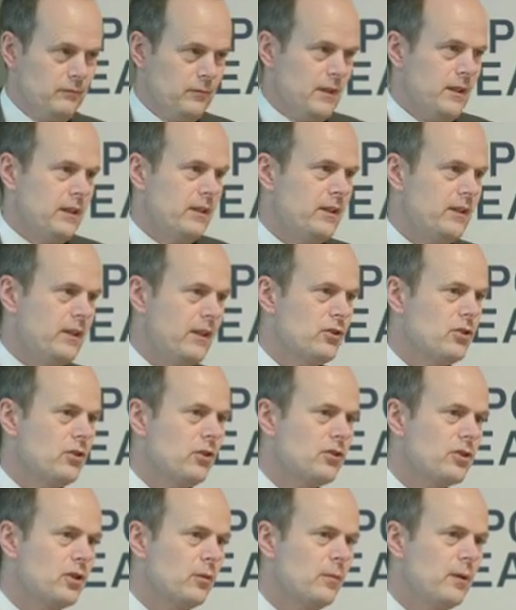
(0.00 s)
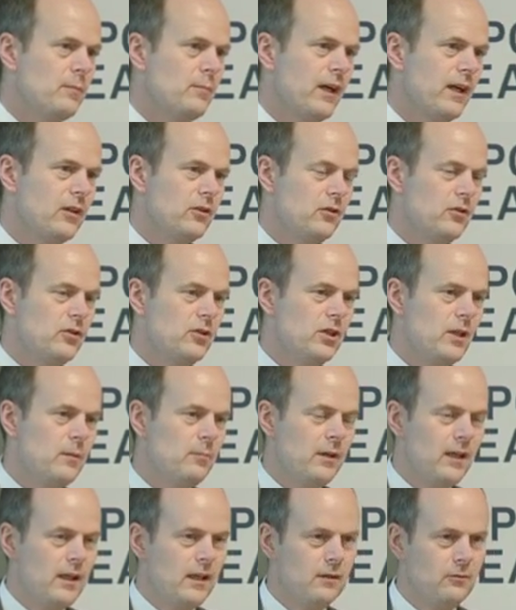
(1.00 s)
the discharge summary back to the
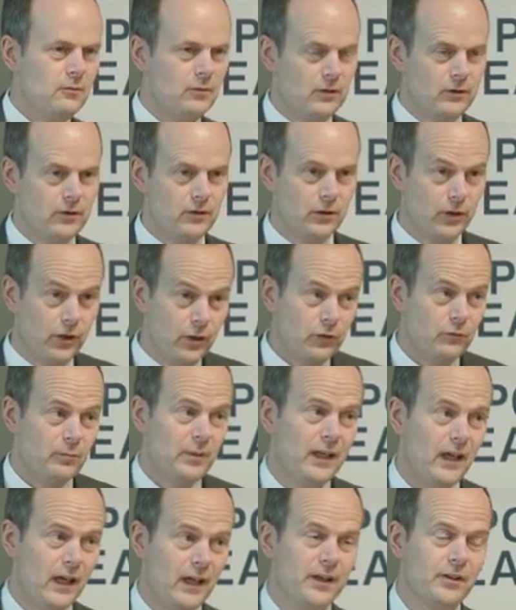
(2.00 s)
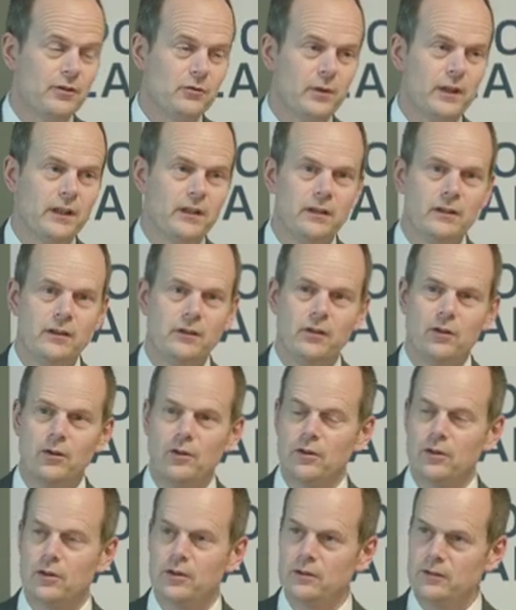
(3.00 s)
GP could have been handwritten
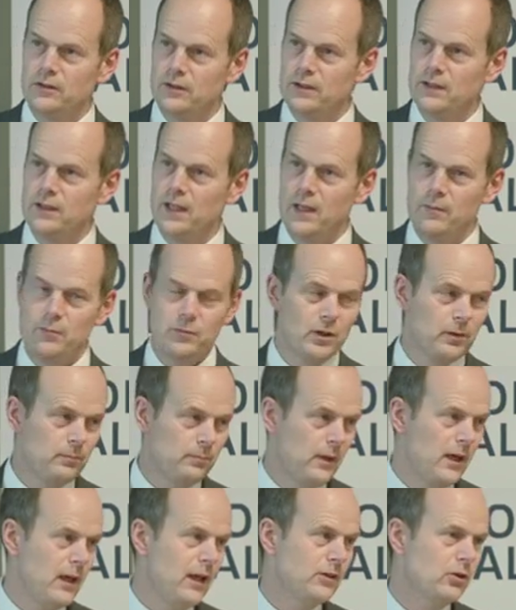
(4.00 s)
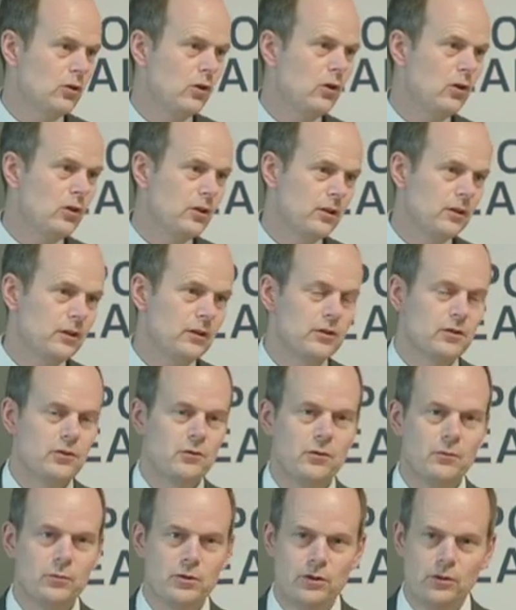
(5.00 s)
or typed up ad hoc, so
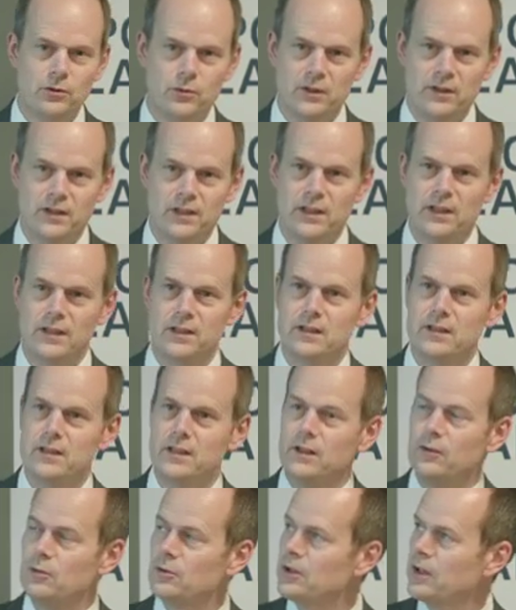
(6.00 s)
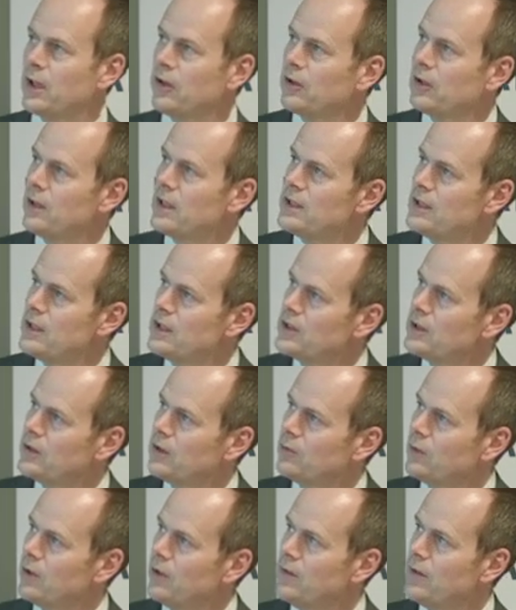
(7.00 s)
there was no consistency, no standardisation
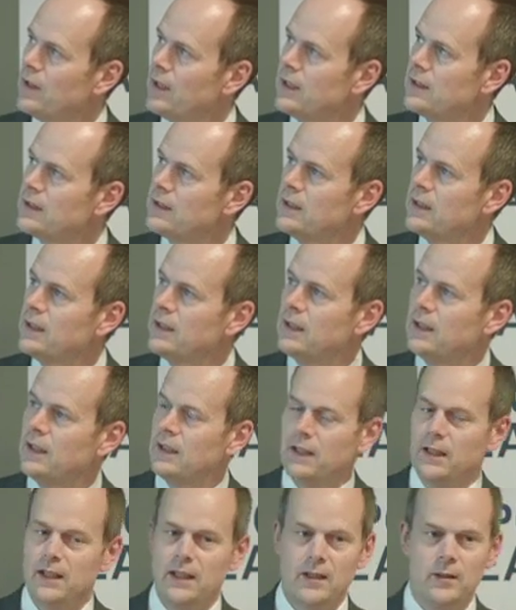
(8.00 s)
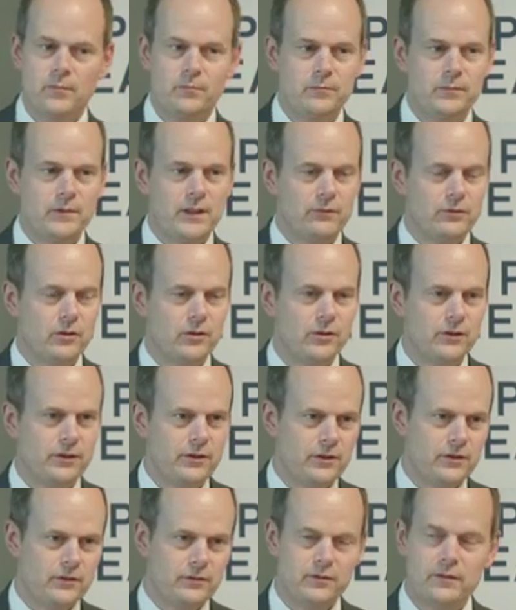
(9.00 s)
around that. Difficult
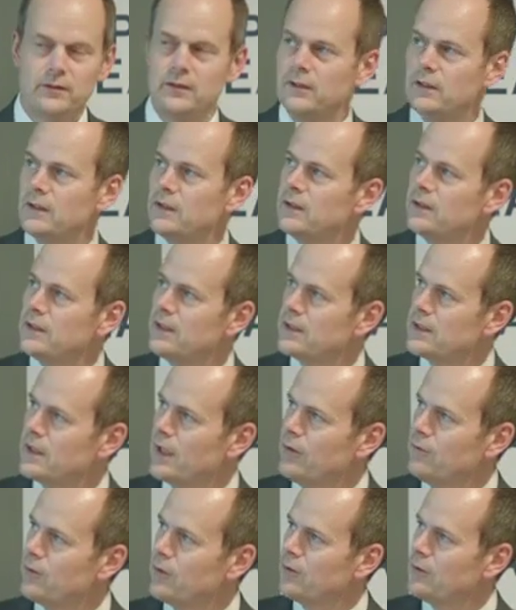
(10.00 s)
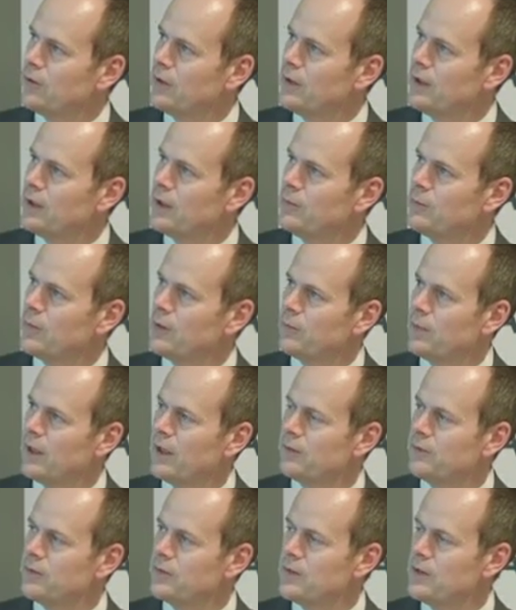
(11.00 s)
to decipher on
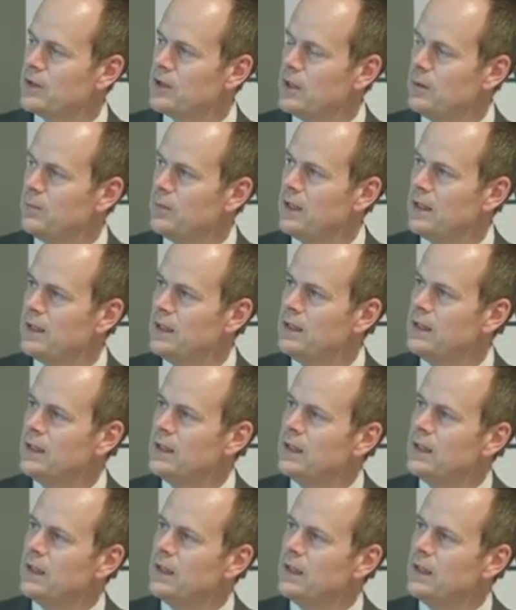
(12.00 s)
behalf of the GP.